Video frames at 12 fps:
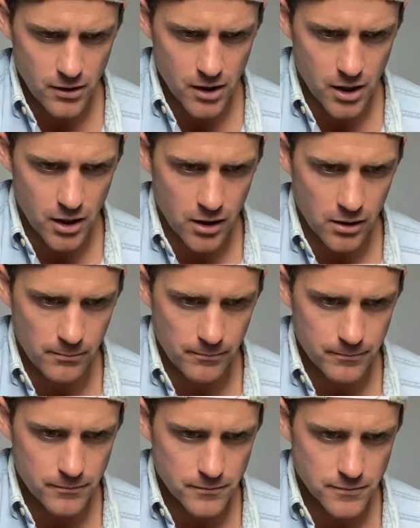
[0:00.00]

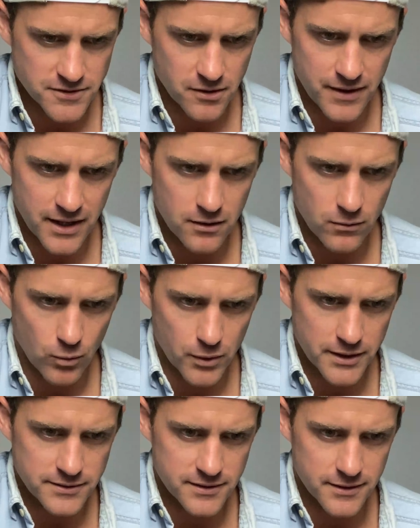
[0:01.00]
Um, so then we'll
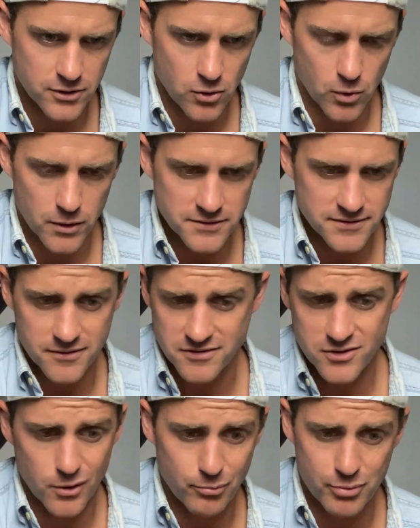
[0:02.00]
get to the chorus.
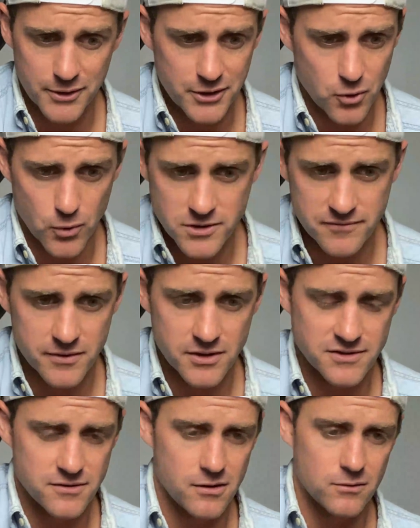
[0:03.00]
There's no pre-chorus for
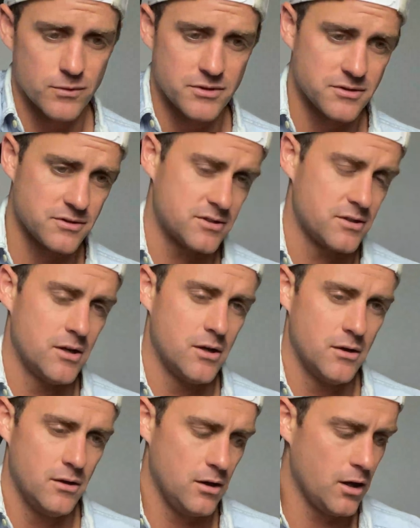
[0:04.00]
this song, which is
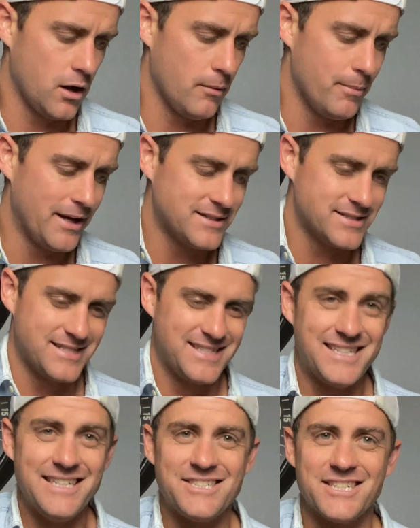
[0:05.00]
uh, makes
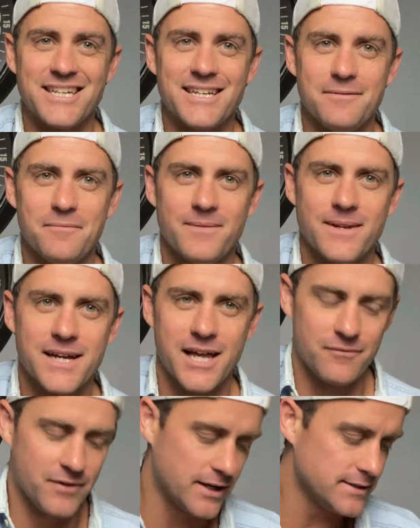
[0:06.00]
teaching it kind
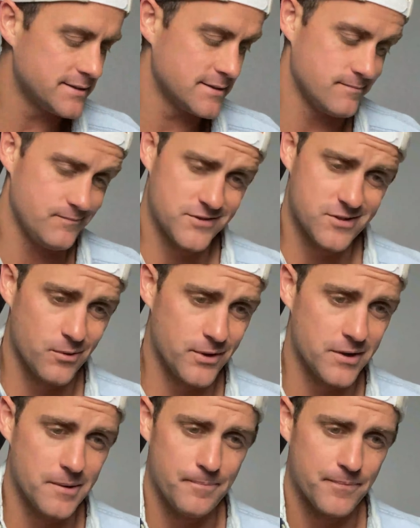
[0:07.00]
of nice. So
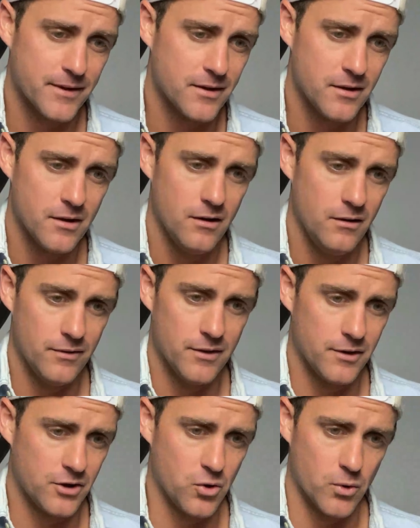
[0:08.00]
the, the
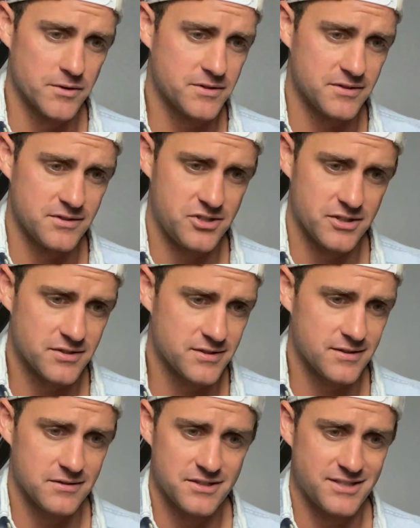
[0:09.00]
the chorus is
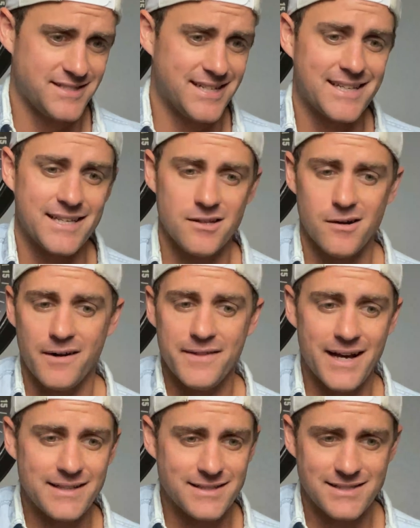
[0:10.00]
just sticking on
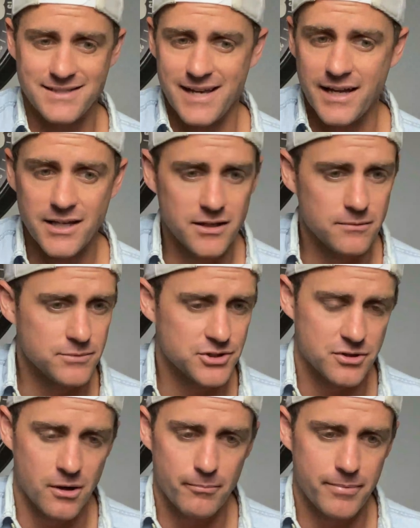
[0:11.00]
that same
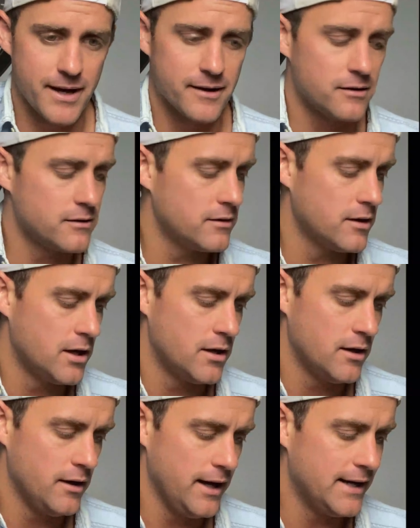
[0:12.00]
strum
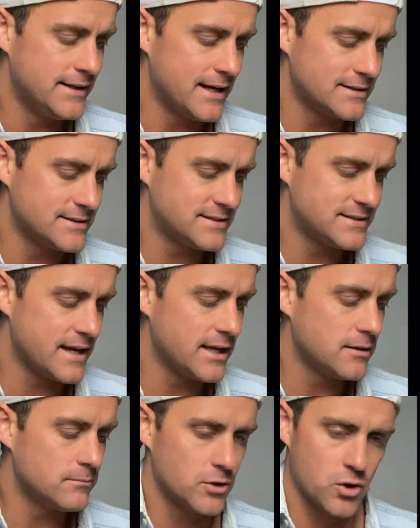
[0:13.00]
pattern and that
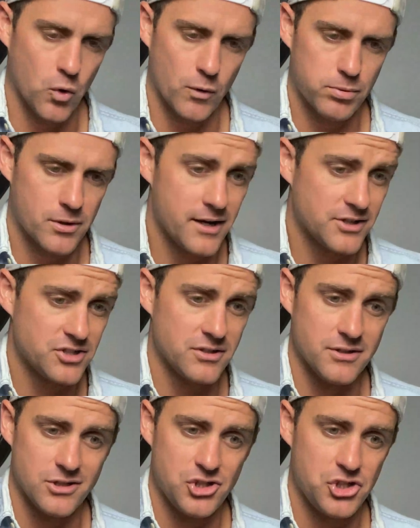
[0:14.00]
same chord
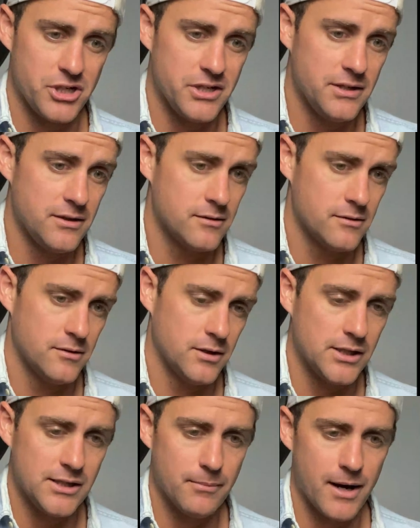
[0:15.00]
progression, G,
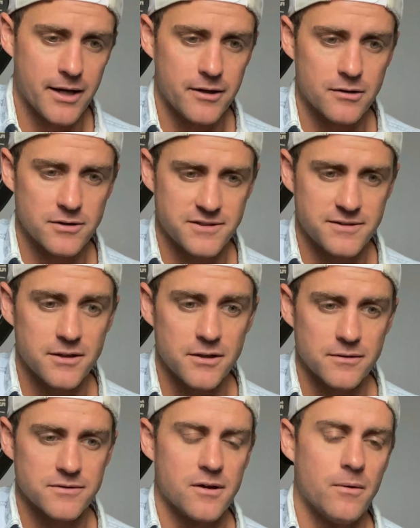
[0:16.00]
E minor, C.
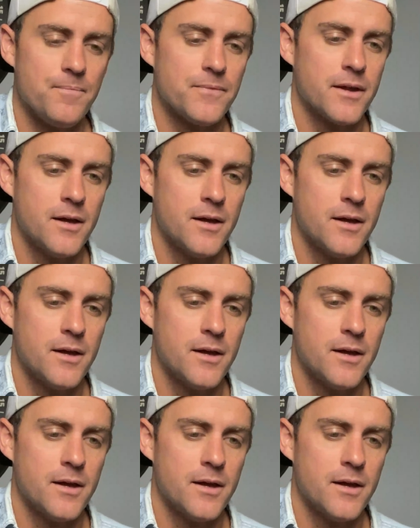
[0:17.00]
So